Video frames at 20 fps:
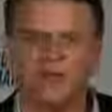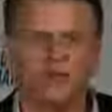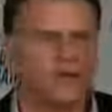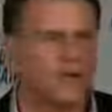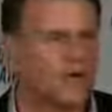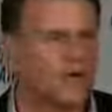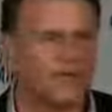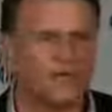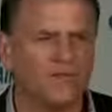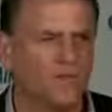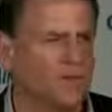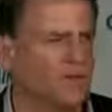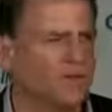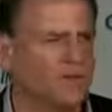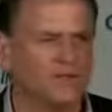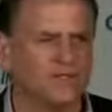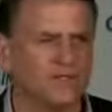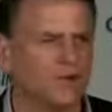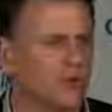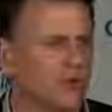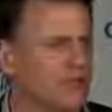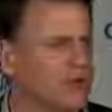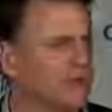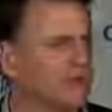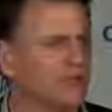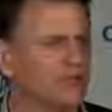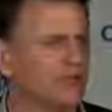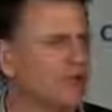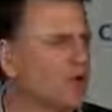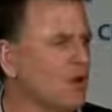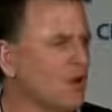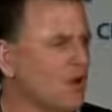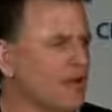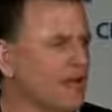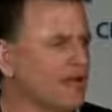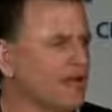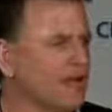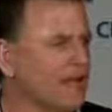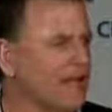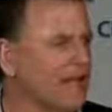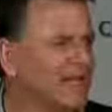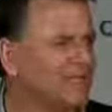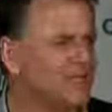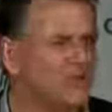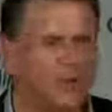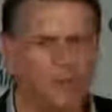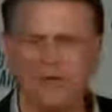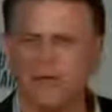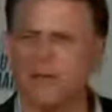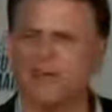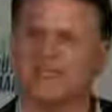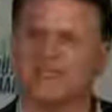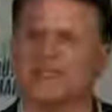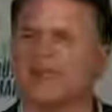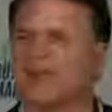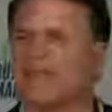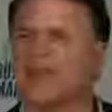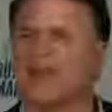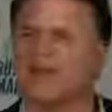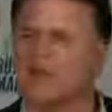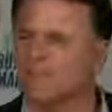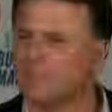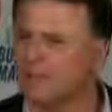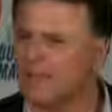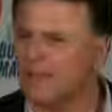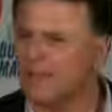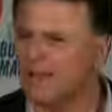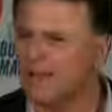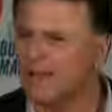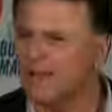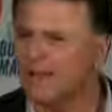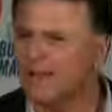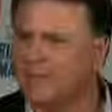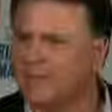20 and 40 years ago, people didn't go away on vacation. Nobody went to the Caribbean.